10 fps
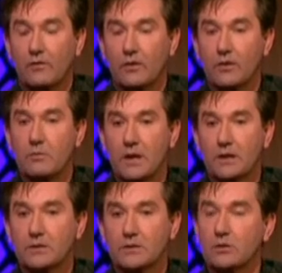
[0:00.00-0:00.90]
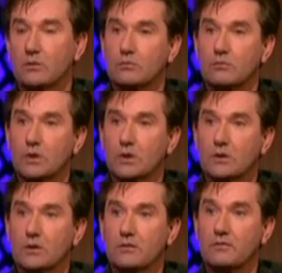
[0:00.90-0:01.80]
the men to go and
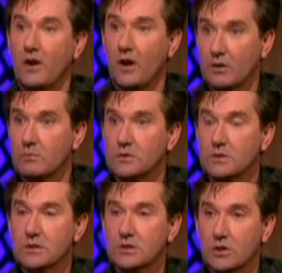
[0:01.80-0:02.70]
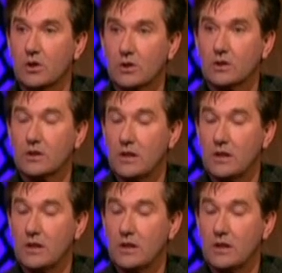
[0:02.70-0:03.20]
work on the farms in Scotland,